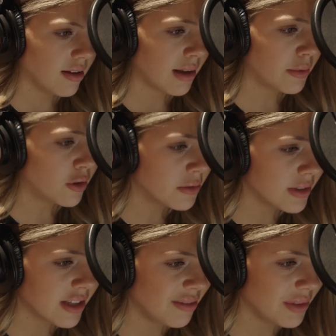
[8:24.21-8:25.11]
I'm
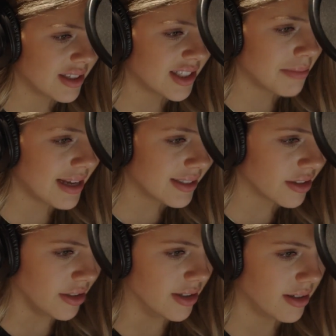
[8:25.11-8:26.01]
almost done with the
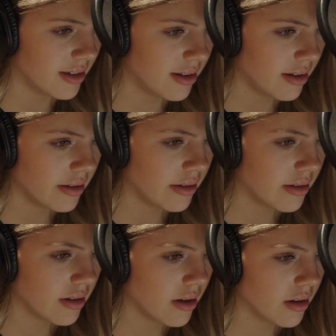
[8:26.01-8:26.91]
semester.
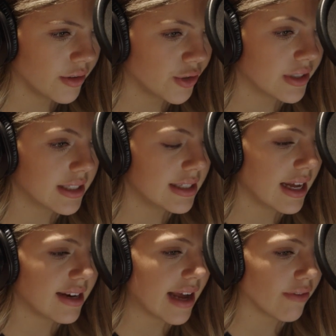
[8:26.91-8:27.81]
Trinity
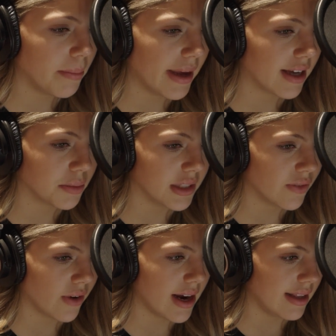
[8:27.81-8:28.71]
had never begged
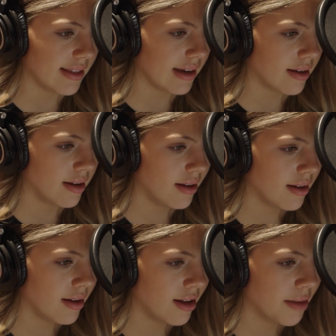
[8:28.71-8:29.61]
Rhys for anything,
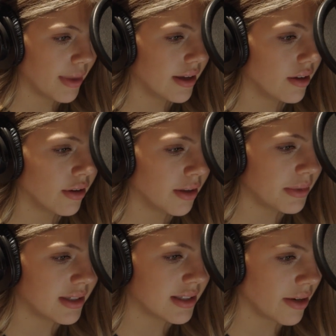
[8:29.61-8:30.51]
but he couldn't
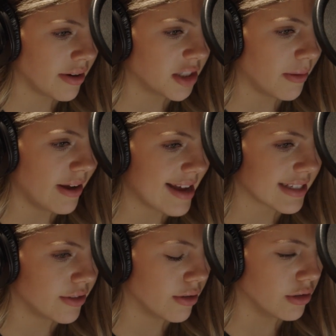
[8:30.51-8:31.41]
be serious about
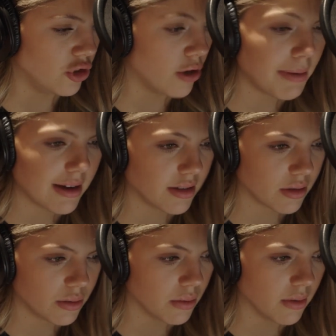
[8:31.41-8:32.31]
asking her to drop out of
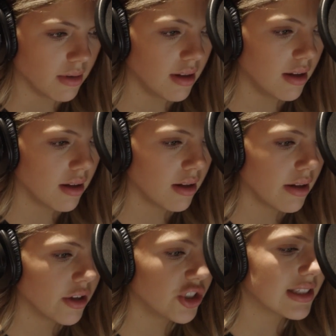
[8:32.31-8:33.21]
school.
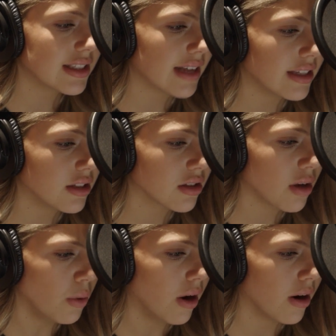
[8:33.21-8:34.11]
She had studied
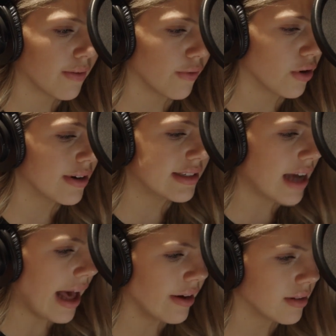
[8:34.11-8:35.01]
so hard for her
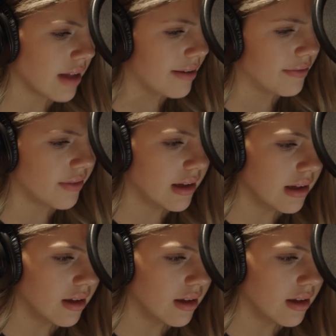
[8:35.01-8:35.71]
entire life.